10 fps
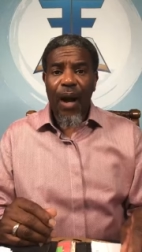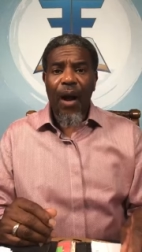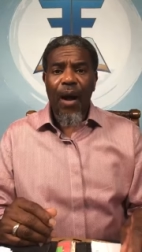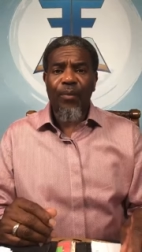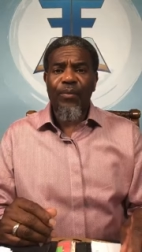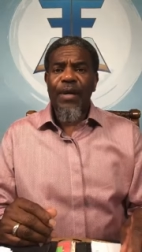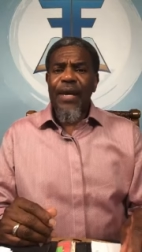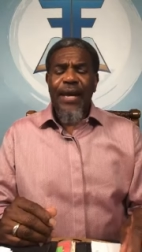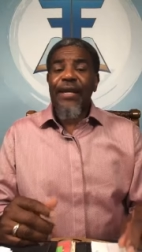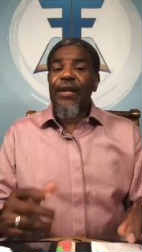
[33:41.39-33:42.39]

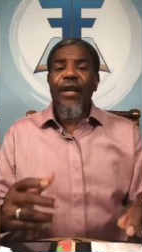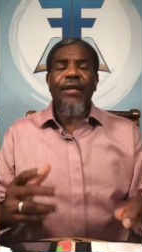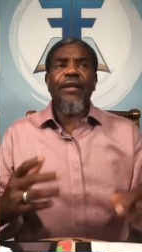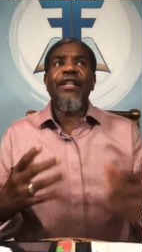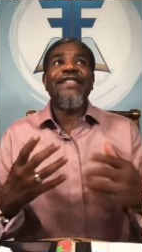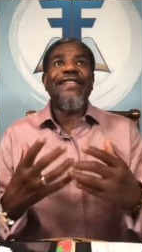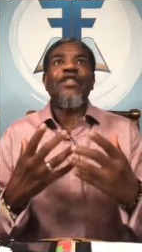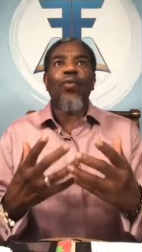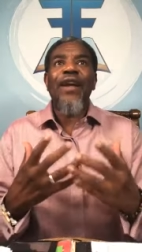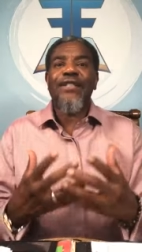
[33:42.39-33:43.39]

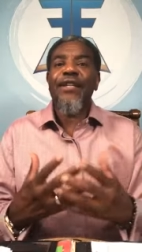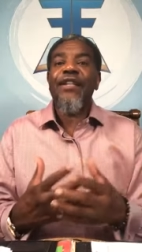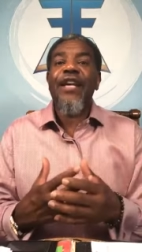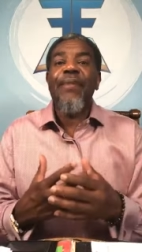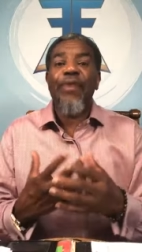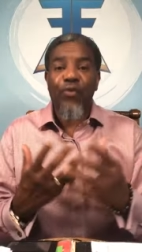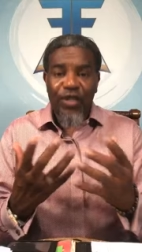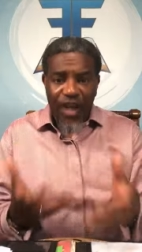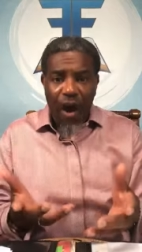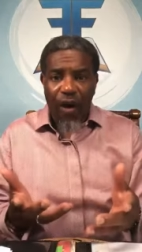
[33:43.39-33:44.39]
can be
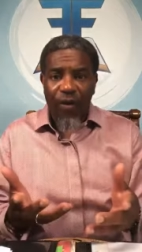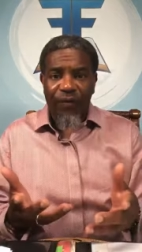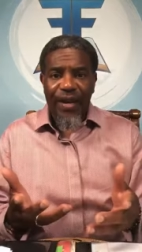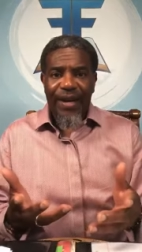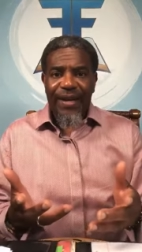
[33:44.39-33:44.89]
resolved.